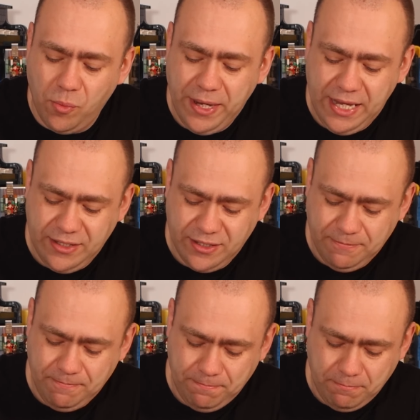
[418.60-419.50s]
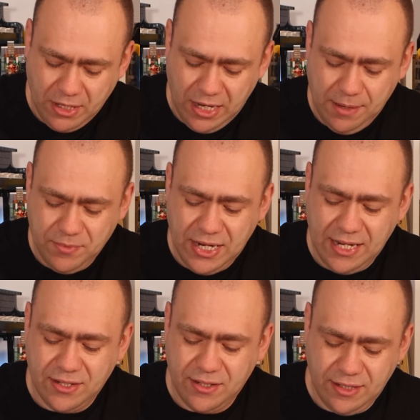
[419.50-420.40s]
piece. So
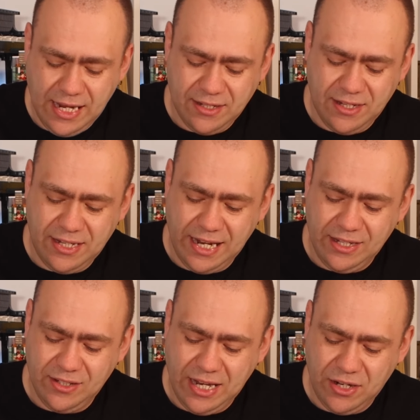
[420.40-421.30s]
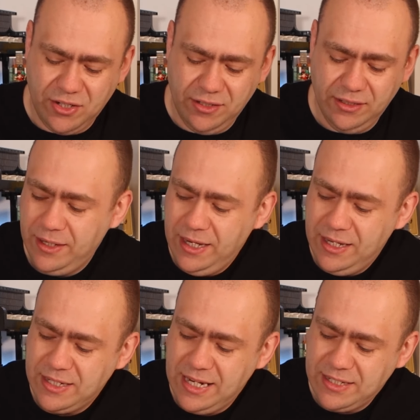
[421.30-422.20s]
that's the second section.
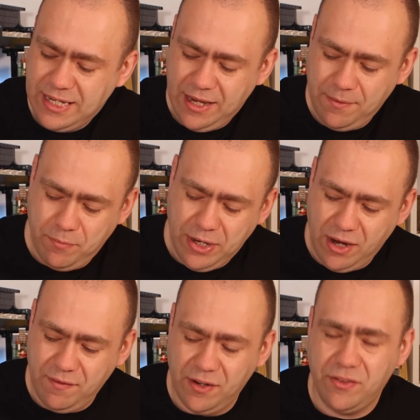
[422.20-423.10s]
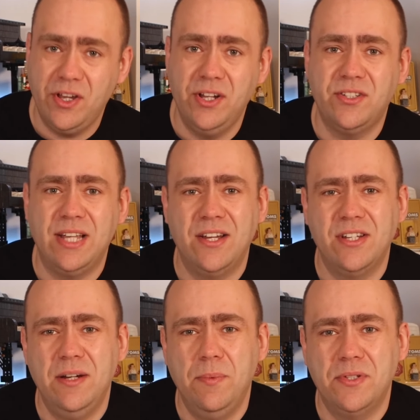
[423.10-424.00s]
So let's bring over the third
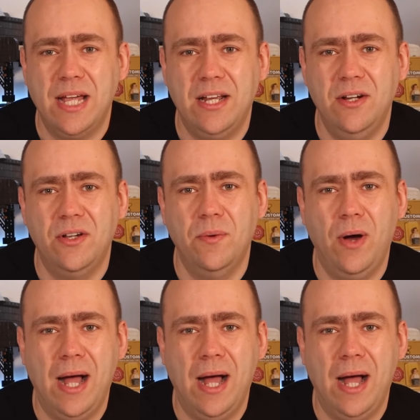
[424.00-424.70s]
section and we'll take a look at what